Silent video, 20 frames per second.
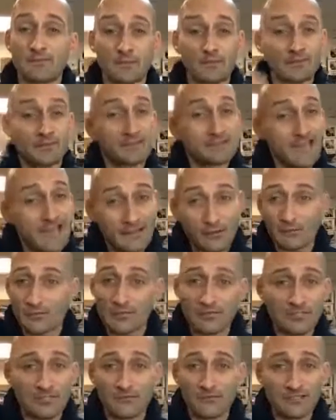If I'm going to dangle
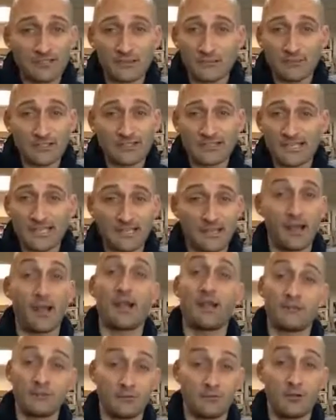this over somebody's head,
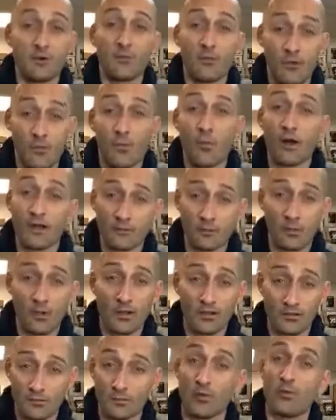I do not want white
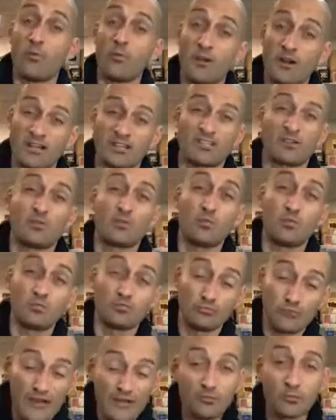wine, or worse,
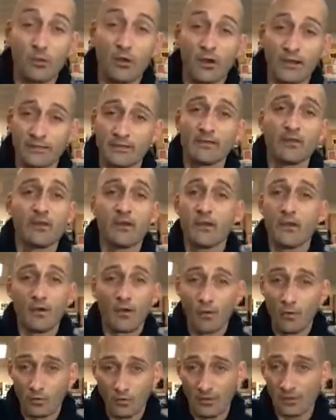red wine,
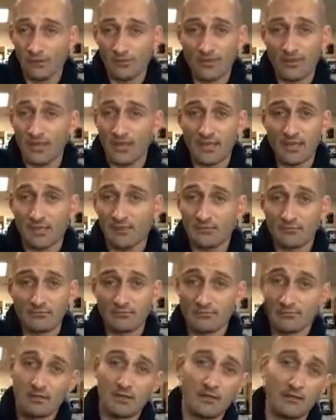all over their
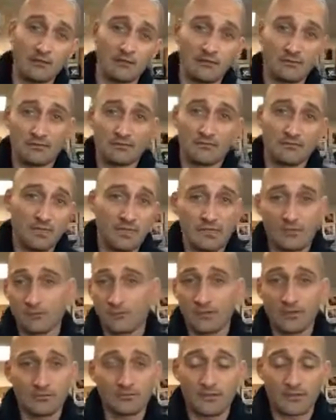clothes. I don't
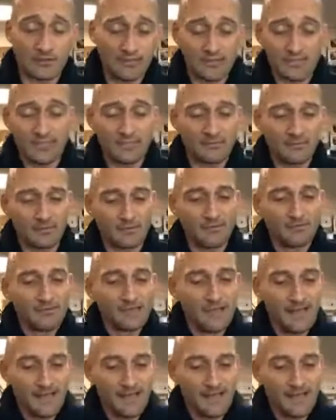want a dry cleaning bill.